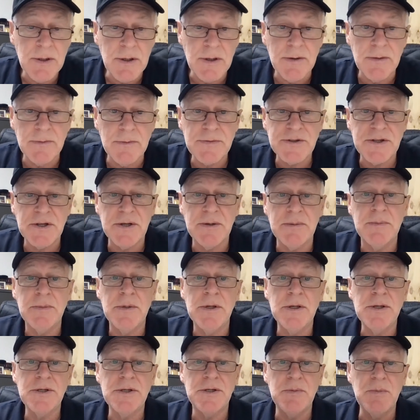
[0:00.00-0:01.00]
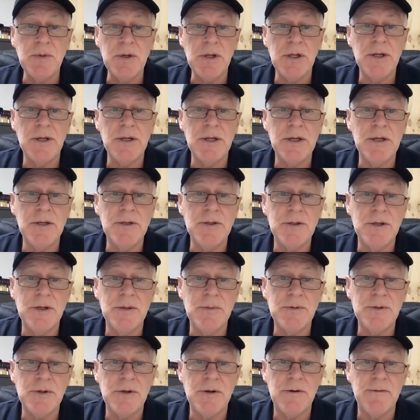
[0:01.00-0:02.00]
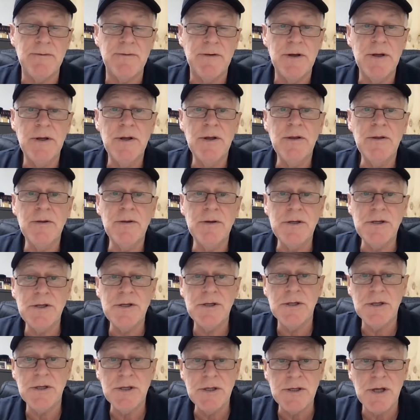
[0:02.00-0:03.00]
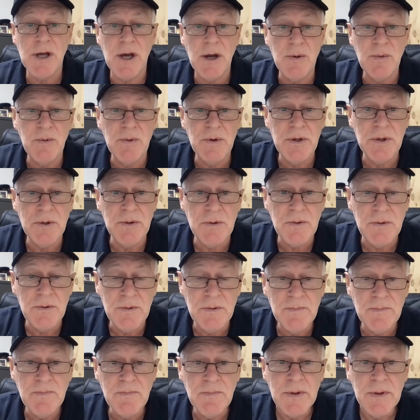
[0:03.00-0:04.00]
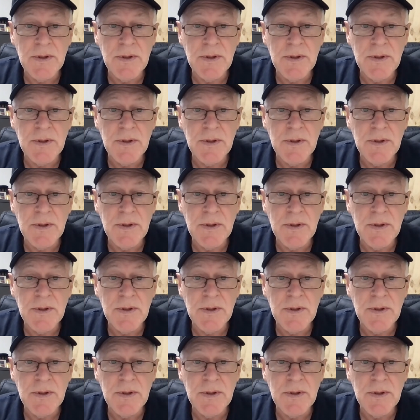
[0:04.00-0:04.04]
of some stability in terms of these things are real.